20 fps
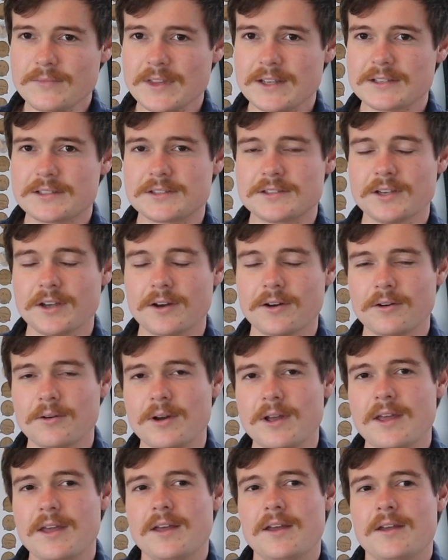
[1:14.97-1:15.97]
so
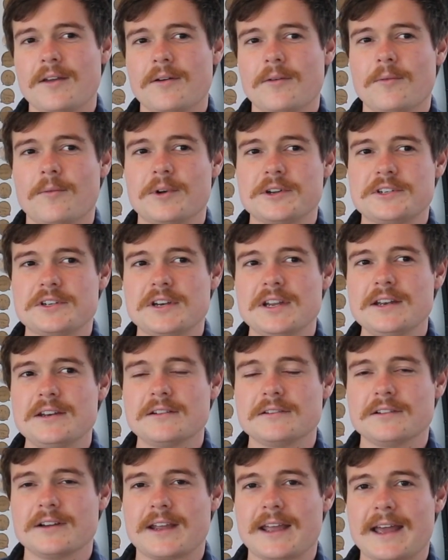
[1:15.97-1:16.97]
what you need to
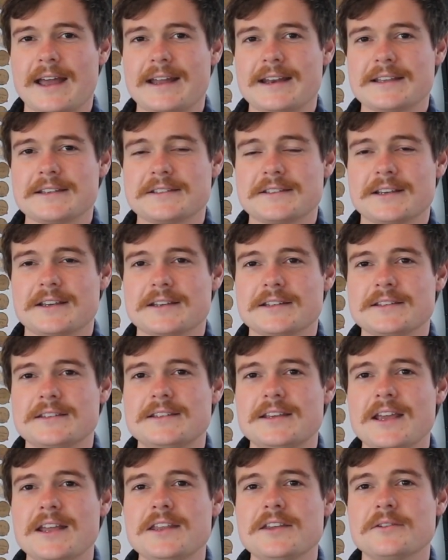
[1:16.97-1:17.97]
look at is the
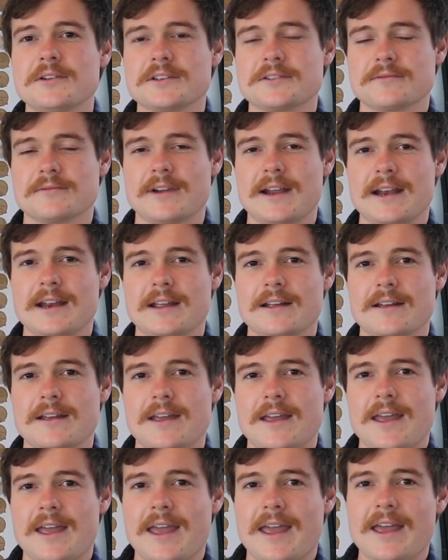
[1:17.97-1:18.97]
continuous rating,
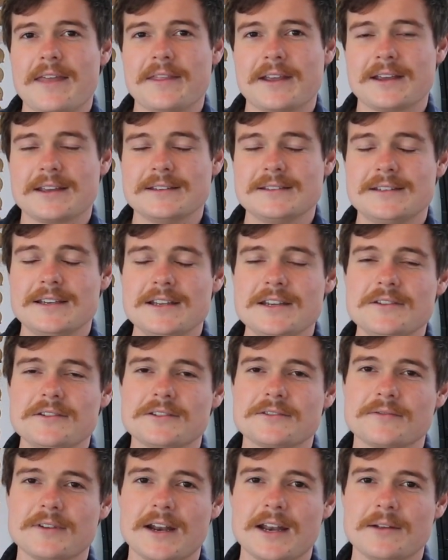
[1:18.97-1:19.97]
and the
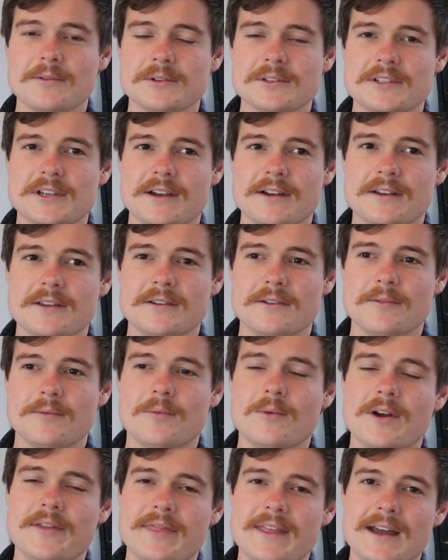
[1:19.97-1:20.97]
continuous rating will tell you
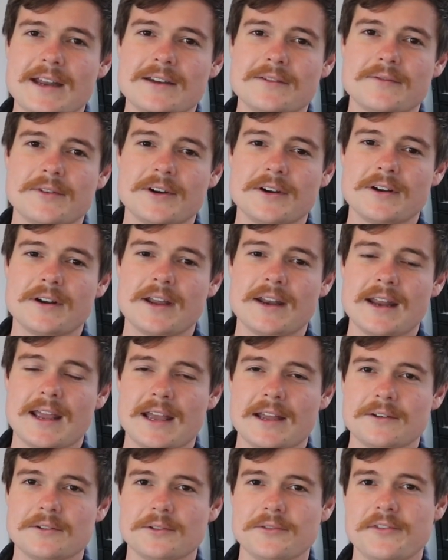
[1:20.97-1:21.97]
what that inverter can
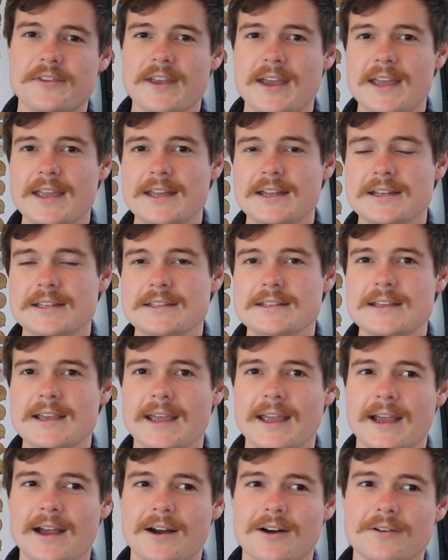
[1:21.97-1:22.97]
handle day in and
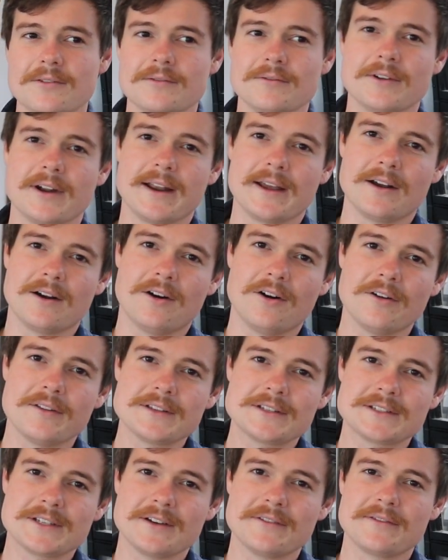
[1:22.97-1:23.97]
day out running all the
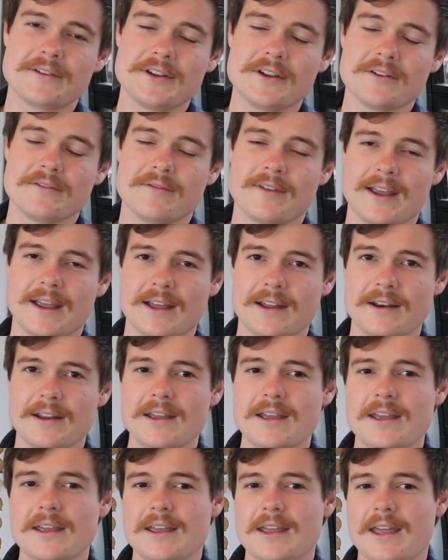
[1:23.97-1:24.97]
stuff in your van,
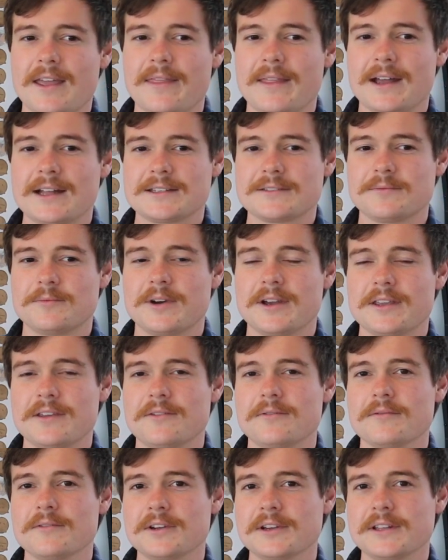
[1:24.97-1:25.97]
and that's what
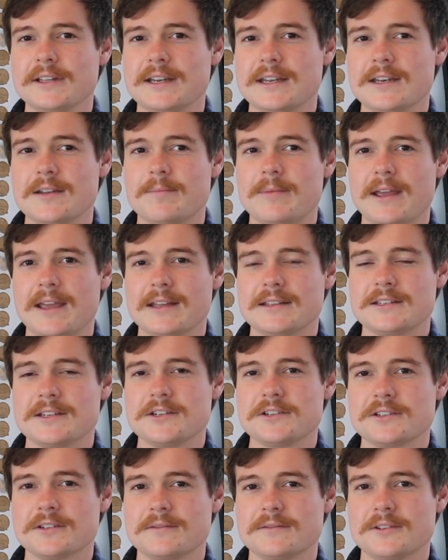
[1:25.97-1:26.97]
you really need to pay
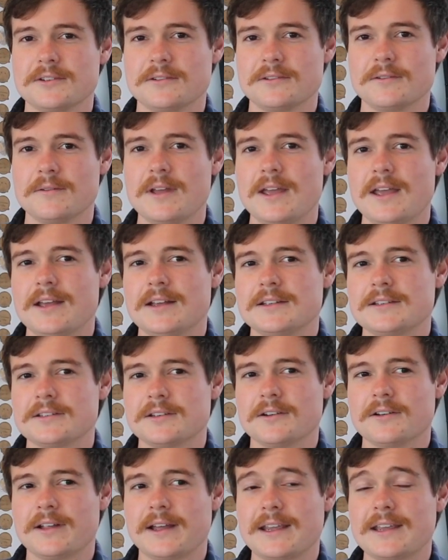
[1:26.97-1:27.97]
attention to.
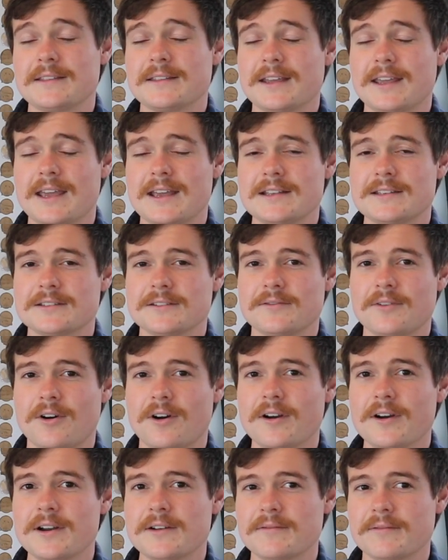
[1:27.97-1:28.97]
So like in the case of
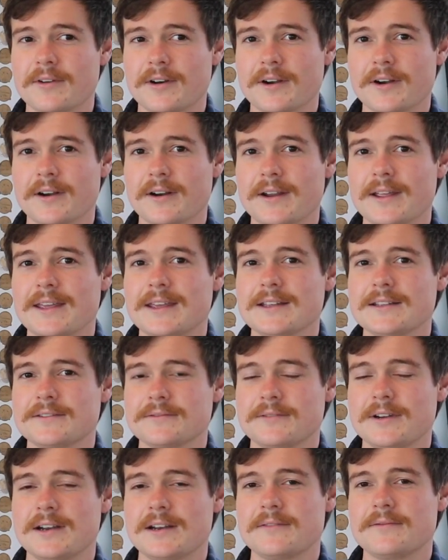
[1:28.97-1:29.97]
our inverter, it's
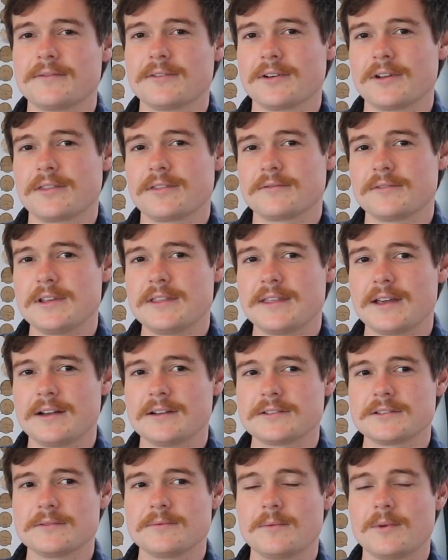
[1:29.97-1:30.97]
rated for a
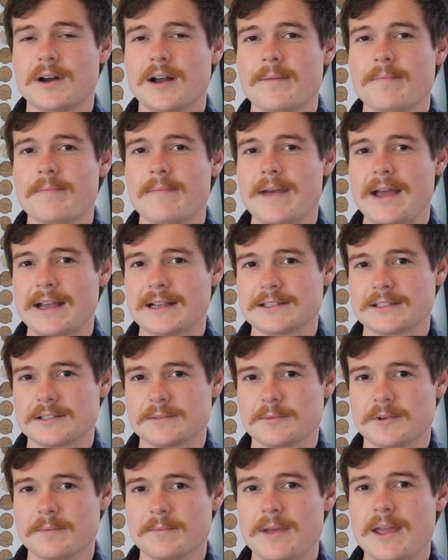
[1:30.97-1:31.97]
3000 watt
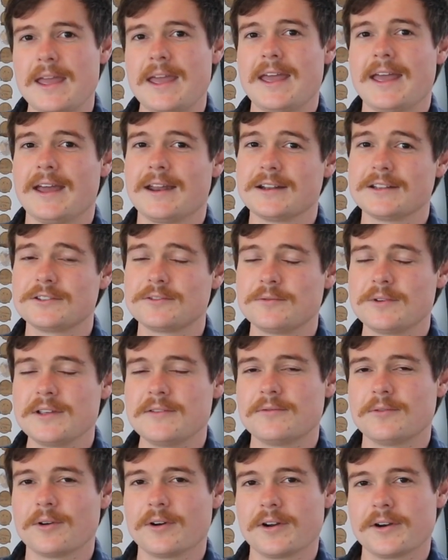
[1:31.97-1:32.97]
maximum and a
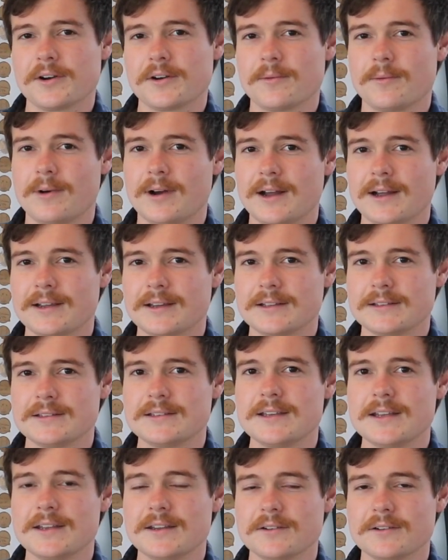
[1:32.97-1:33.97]
2400 watt
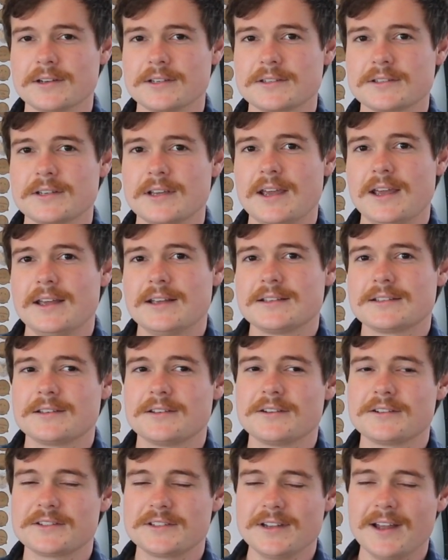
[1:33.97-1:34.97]
continuous. So
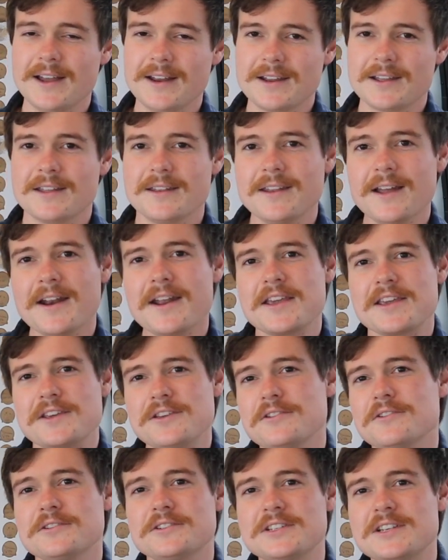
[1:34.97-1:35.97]
there's not a, not a
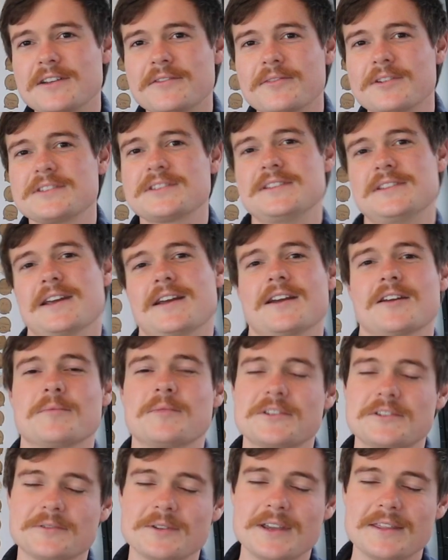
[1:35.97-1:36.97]
huge difference there
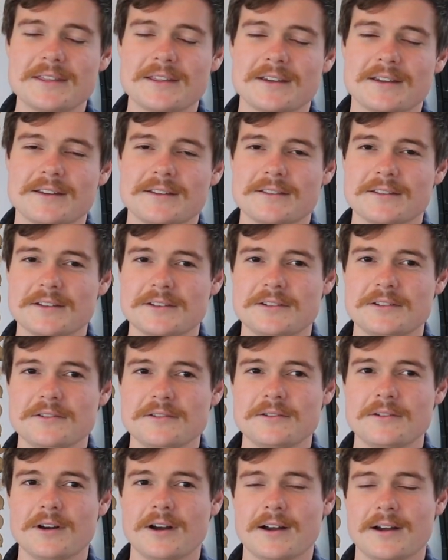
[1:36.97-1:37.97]
between the, the
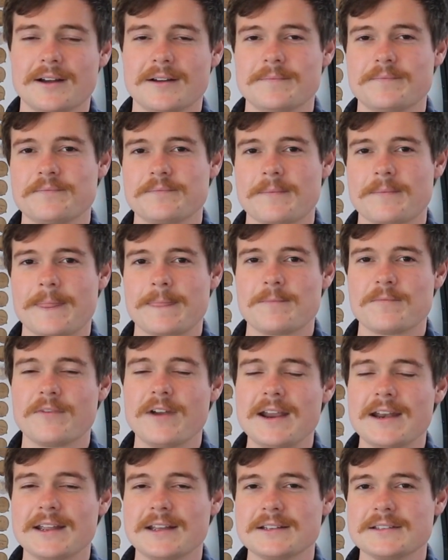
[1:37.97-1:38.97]
two uh,
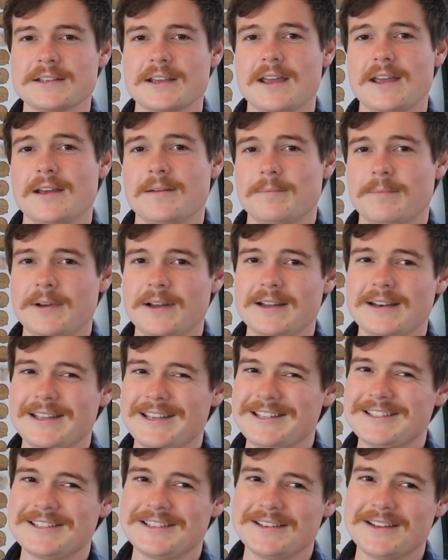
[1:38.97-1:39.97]
ratings, but
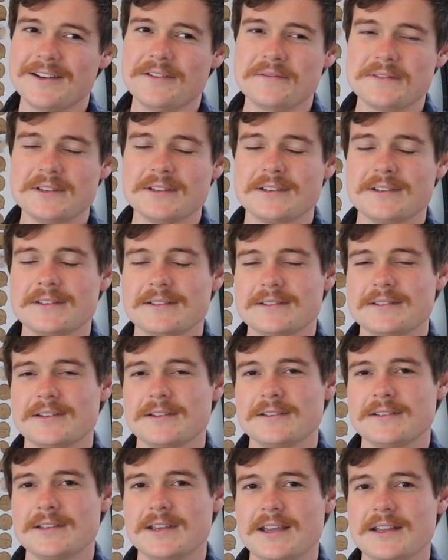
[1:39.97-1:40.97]
it's enough to,
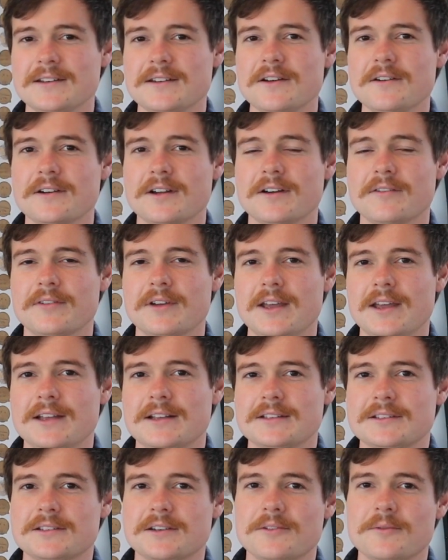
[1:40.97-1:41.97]
to take note of.
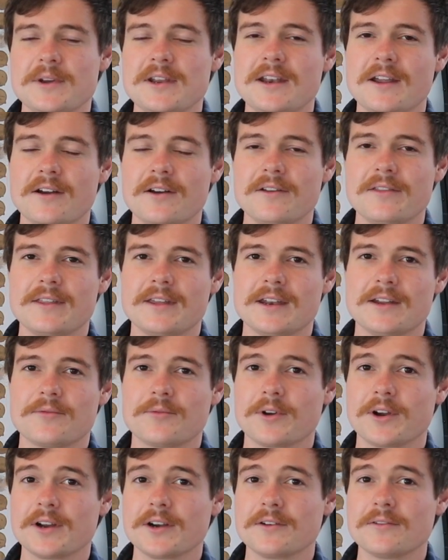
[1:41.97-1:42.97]
So we know that if
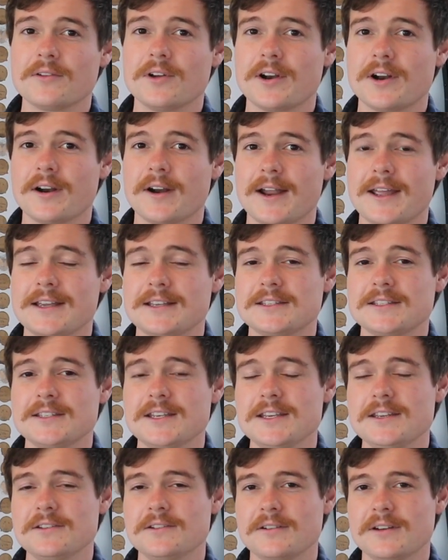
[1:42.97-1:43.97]
we're going to run our
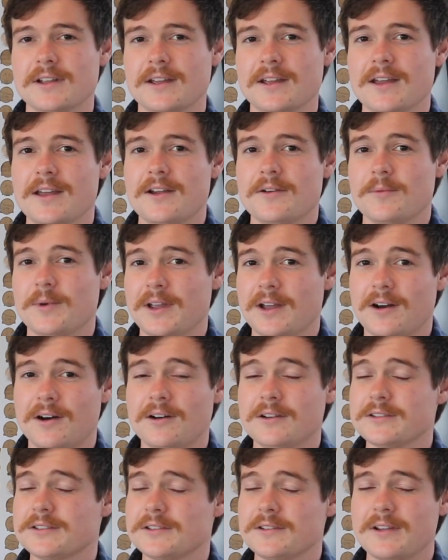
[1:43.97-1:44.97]
AC unit, we
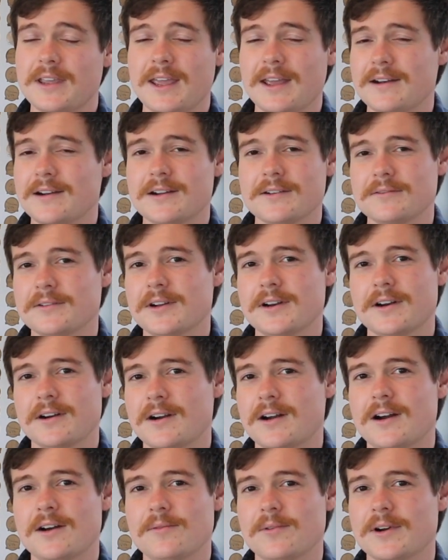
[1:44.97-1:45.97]
also cannot run our
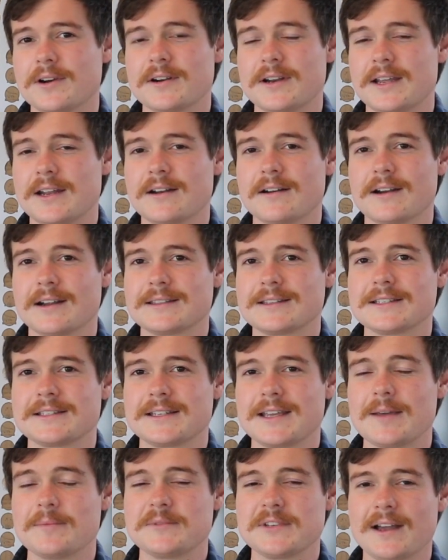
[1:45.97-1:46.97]
hot water heater at the
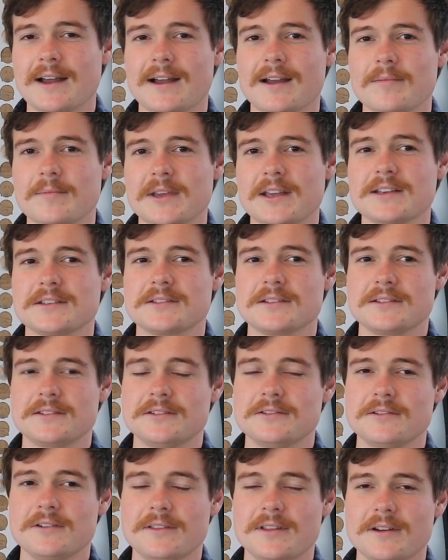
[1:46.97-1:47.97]
same time because the
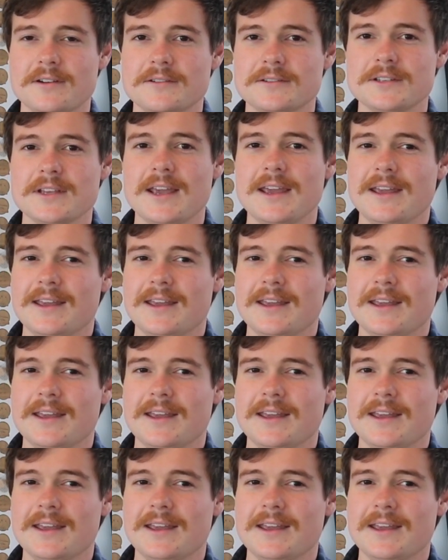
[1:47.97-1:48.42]
two of those,